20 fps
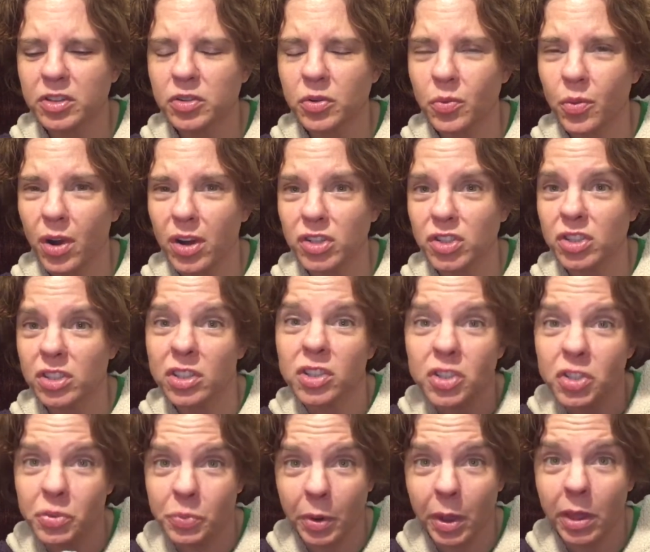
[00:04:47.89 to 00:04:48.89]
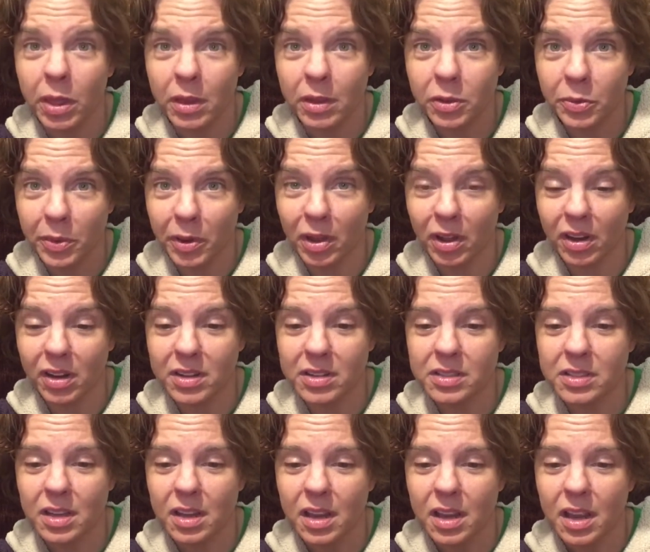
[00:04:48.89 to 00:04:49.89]
to wash dishes with, to be
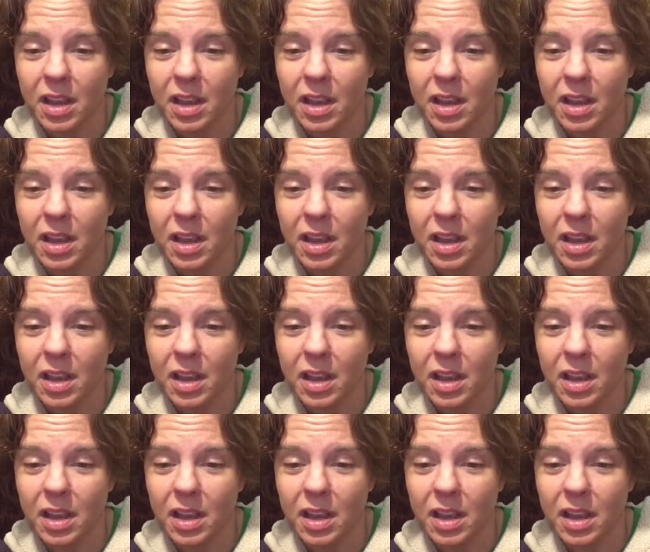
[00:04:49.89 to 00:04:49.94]
honest.